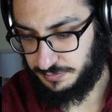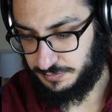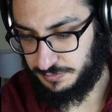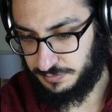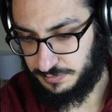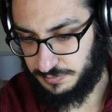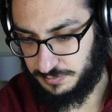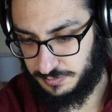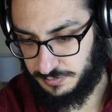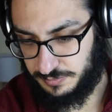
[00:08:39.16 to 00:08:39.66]

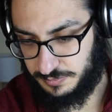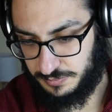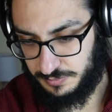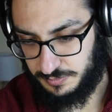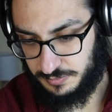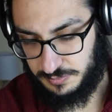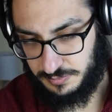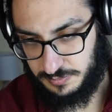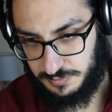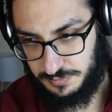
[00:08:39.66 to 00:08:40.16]

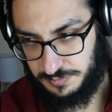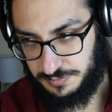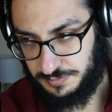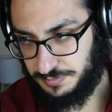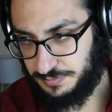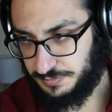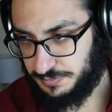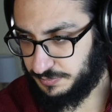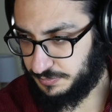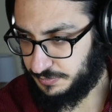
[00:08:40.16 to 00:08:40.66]

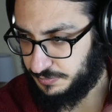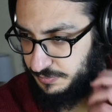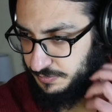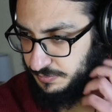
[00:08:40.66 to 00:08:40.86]
Nobody speaks.